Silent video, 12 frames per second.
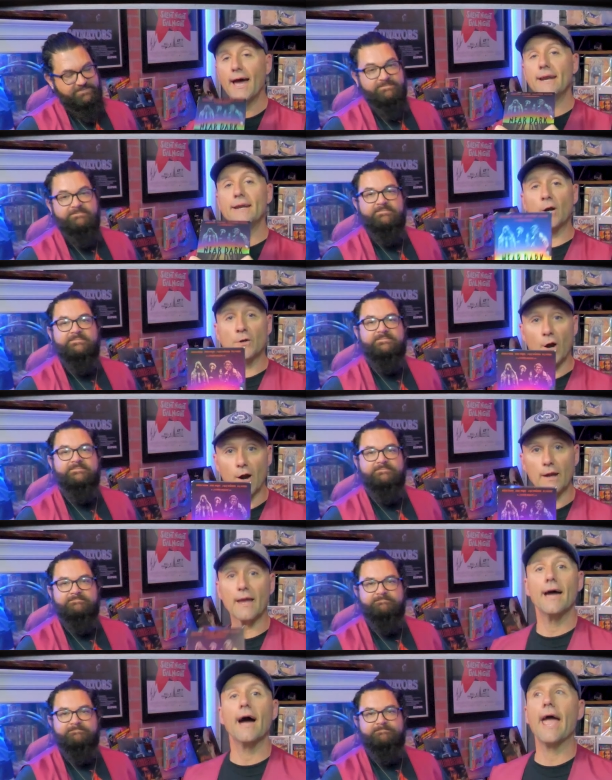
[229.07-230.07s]
Speaker 1: Near
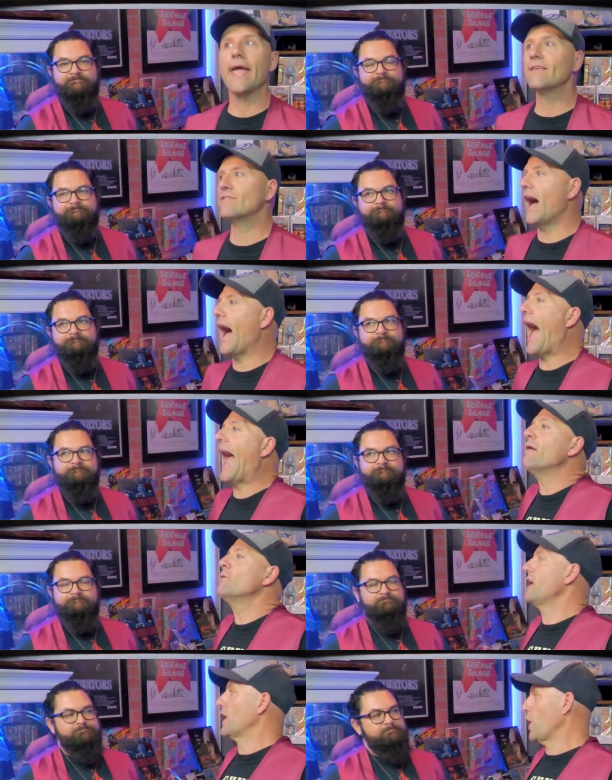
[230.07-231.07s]
Dark is not. I
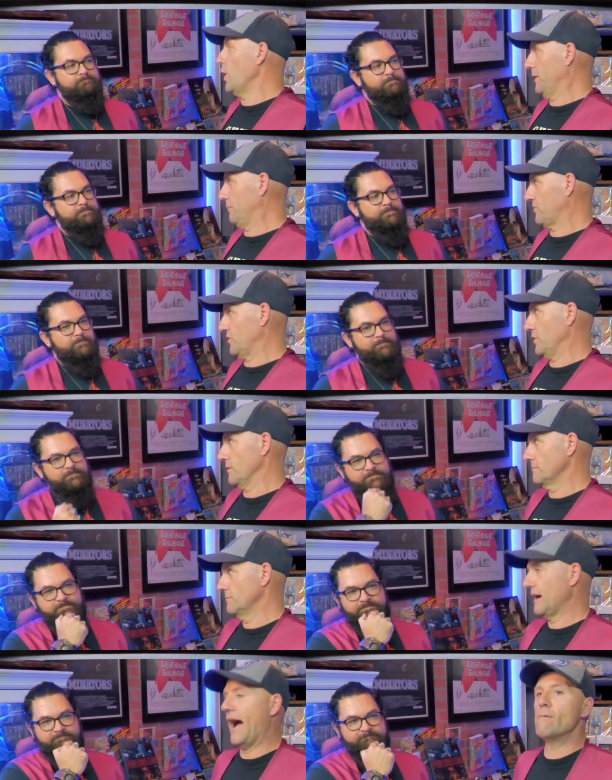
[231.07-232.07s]
would not call it obscure.
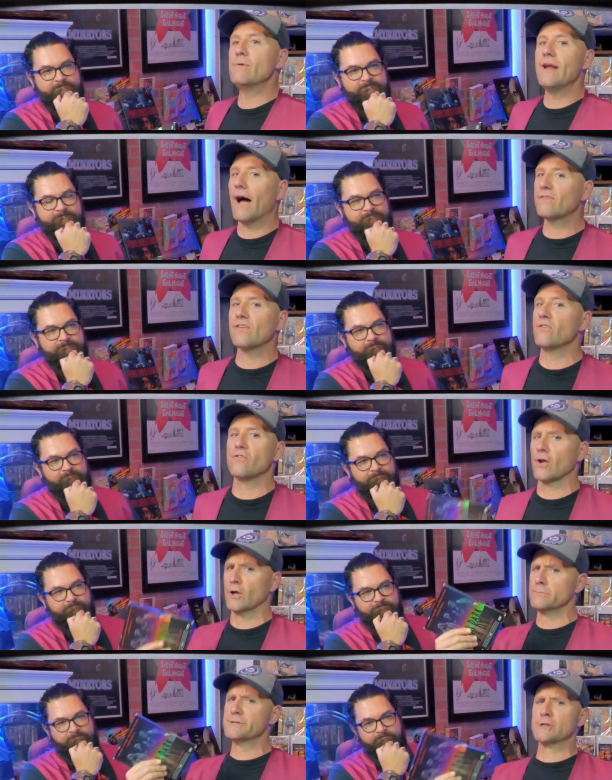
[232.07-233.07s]
I would not say this is
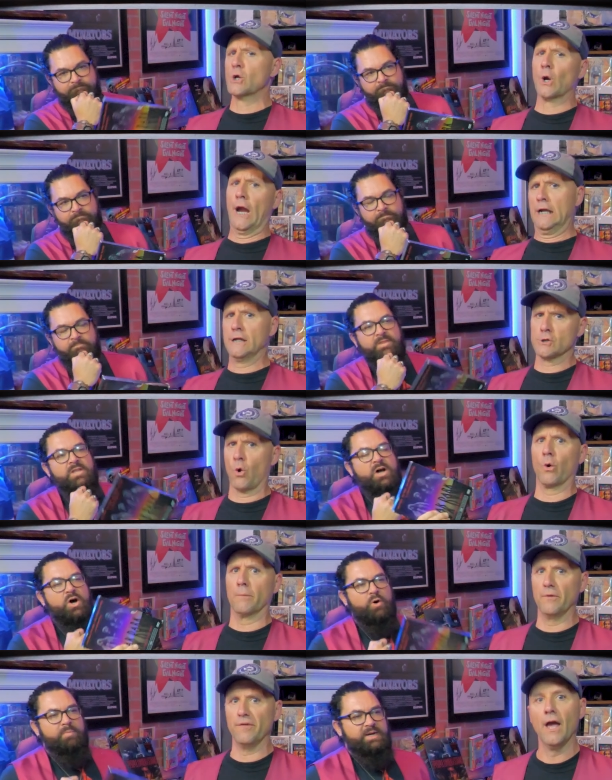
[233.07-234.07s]
like an obscure 80s
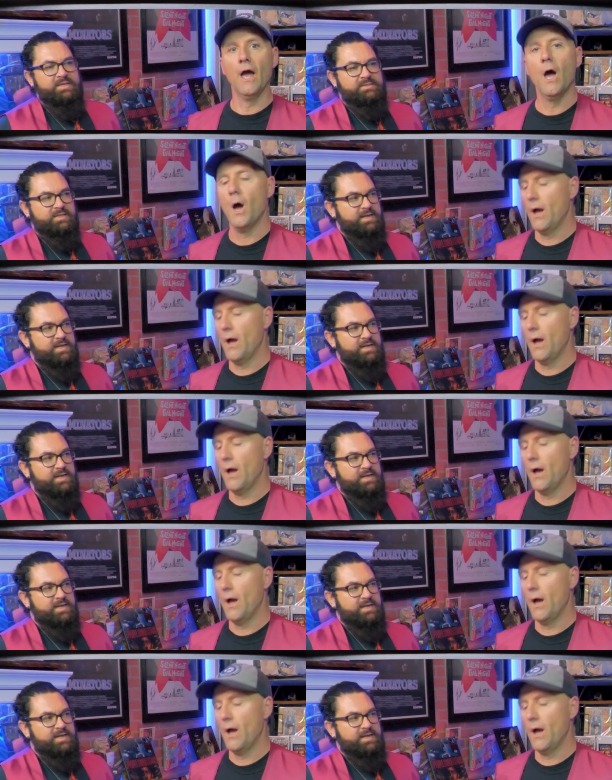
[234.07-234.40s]
No, movie. but it's